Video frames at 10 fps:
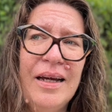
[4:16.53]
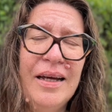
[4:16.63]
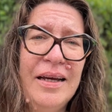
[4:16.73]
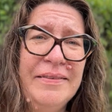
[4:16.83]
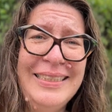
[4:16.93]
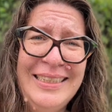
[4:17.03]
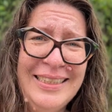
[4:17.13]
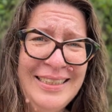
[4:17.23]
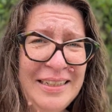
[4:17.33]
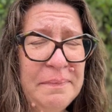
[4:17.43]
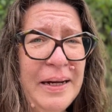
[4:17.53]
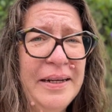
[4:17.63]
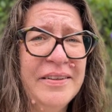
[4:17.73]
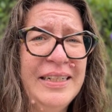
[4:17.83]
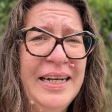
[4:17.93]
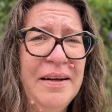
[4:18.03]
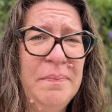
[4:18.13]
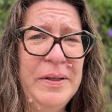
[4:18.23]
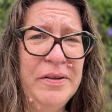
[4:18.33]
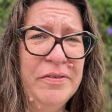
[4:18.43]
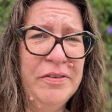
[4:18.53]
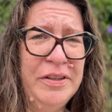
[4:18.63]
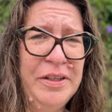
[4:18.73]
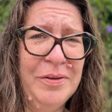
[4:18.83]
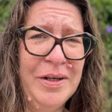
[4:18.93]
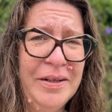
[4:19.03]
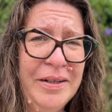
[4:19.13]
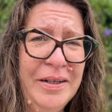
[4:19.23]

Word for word: I was just admiring how beautiful you are.